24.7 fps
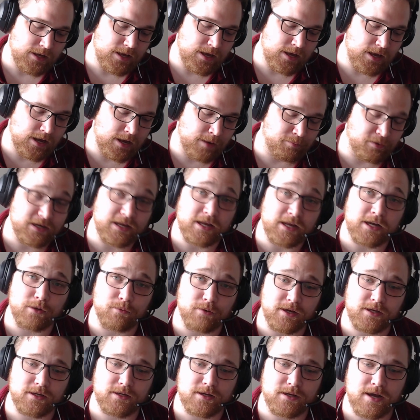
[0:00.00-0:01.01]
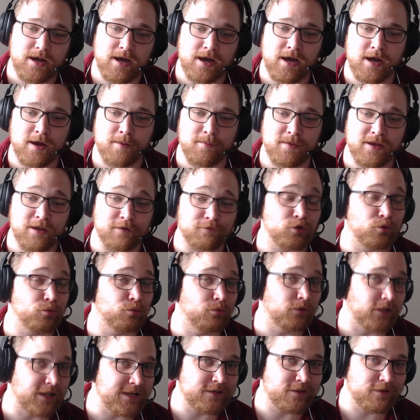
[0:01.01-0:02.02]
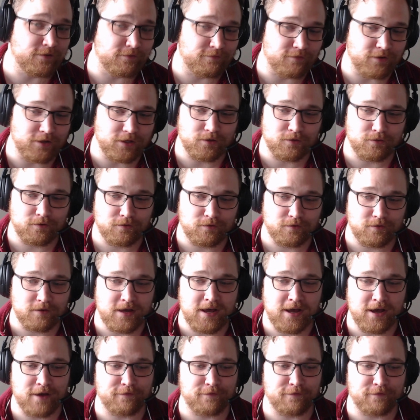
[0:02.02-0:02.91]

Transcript: But anyway, if you liked the video,